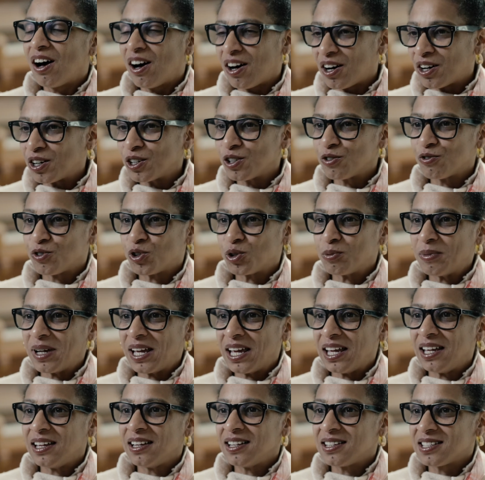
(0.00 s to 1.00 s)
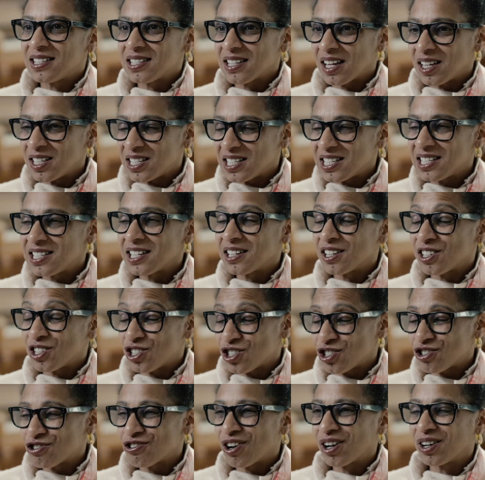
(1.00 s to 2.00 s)
hard for me. It's still a
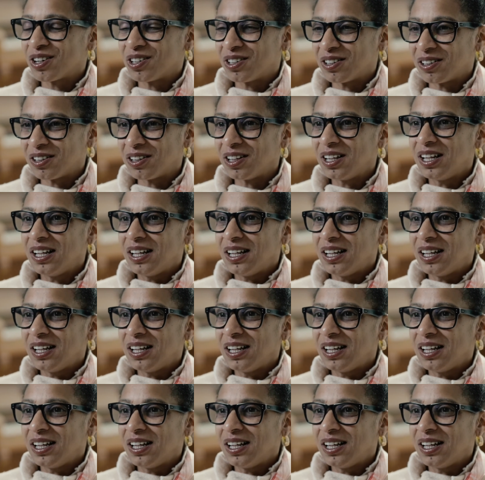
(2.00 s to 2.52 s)
struggle.